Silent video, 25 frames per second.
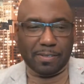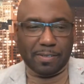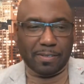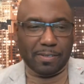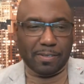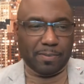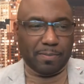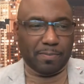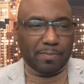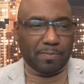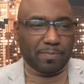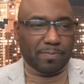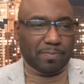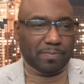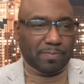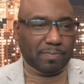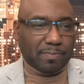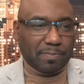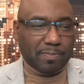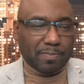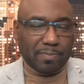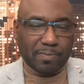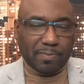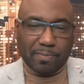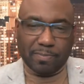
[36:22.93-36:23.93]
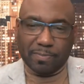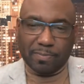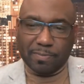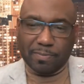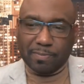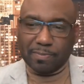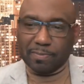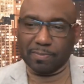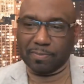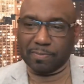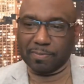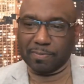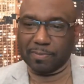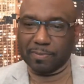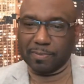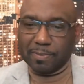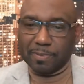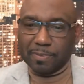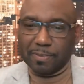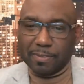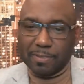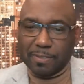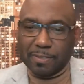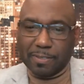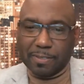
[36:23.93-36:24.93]

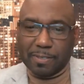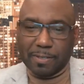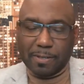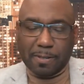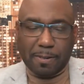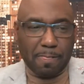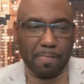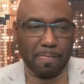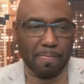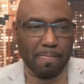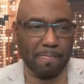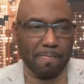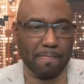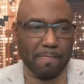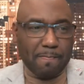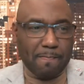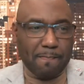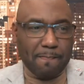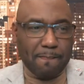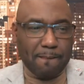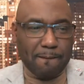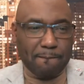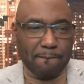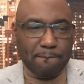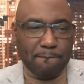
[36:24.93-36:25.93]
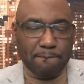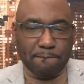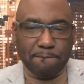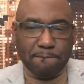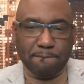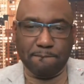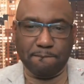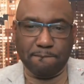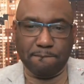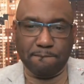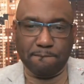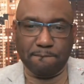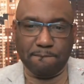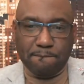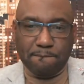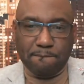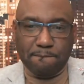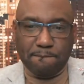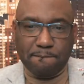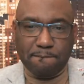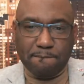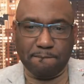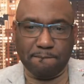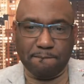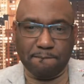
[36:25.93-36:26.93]

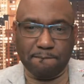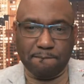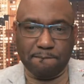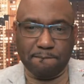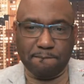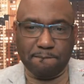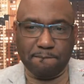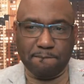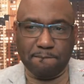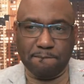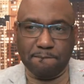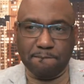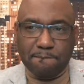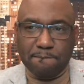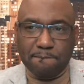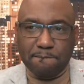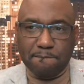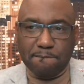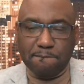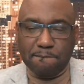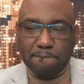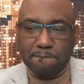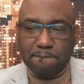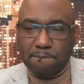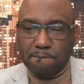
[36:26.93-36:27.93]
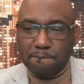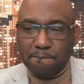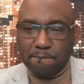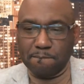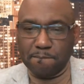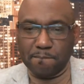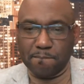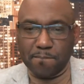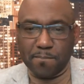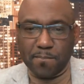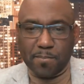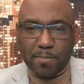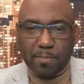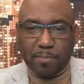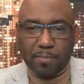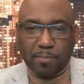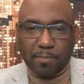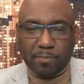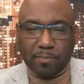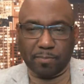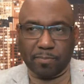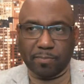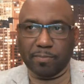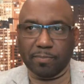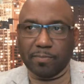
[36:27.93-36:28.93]

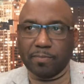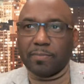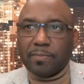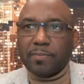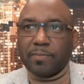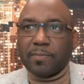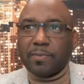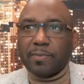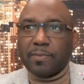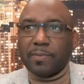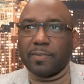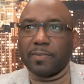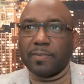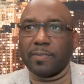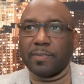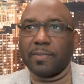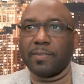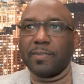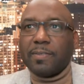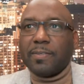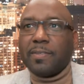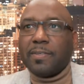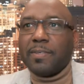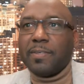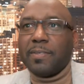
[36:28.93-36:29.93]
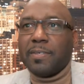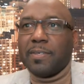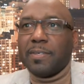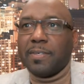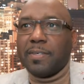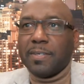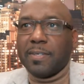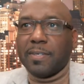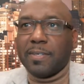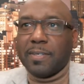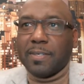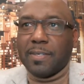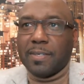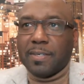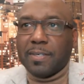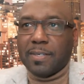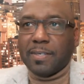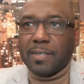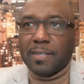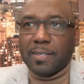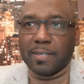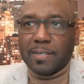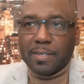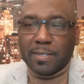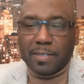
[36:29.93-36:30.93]
No words are spoken by the person on screen.